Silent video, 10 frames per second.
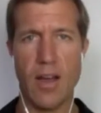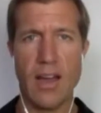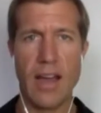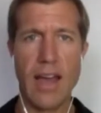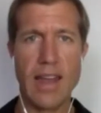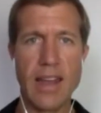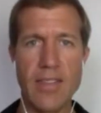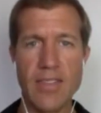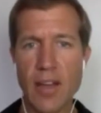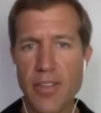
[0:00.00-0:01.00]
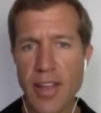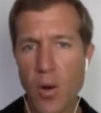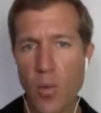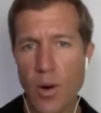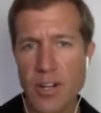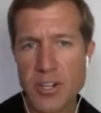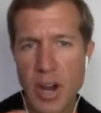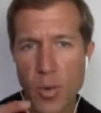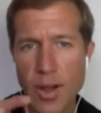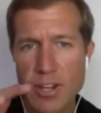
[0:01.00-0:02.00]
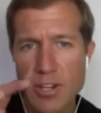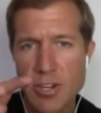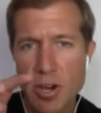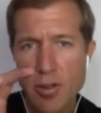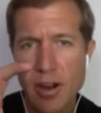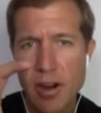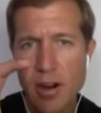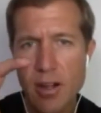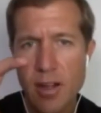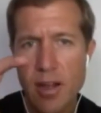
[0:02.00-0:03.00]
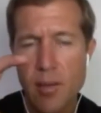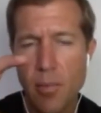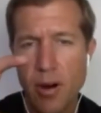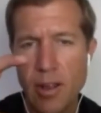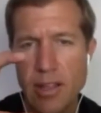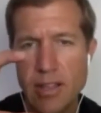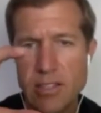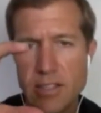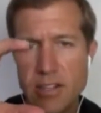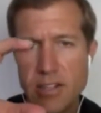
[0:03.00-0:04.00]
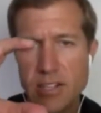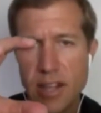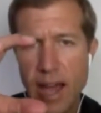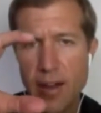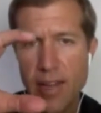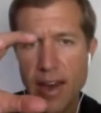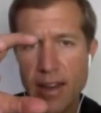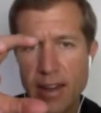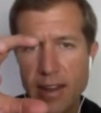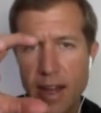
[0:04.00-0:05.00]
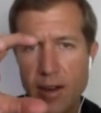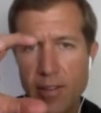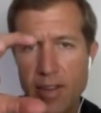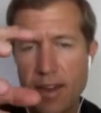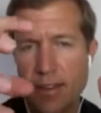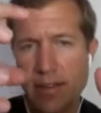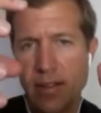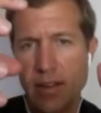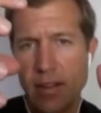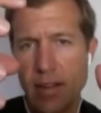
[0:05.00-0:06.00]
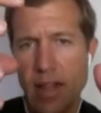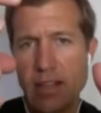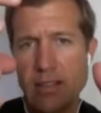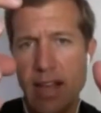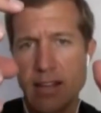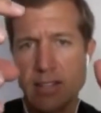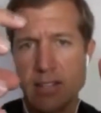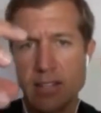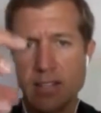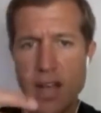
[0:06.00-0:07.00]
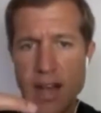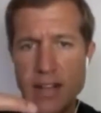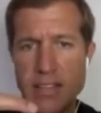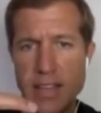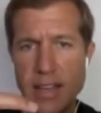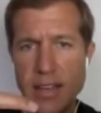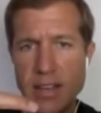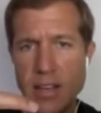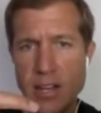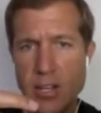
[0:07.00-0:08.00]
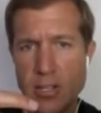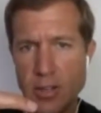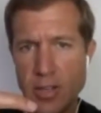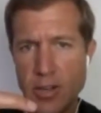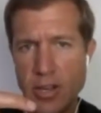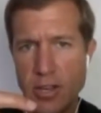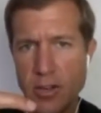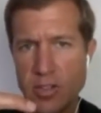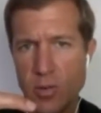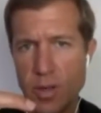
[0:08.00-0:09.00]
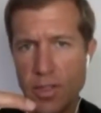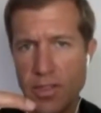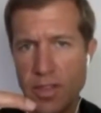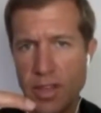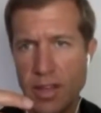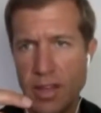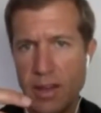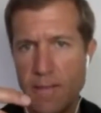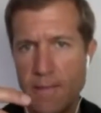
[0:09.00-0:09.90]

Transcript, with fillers: Yeah. And the other thing I want you to show there, Mark, is how that lens actually slides in so that you can use it with the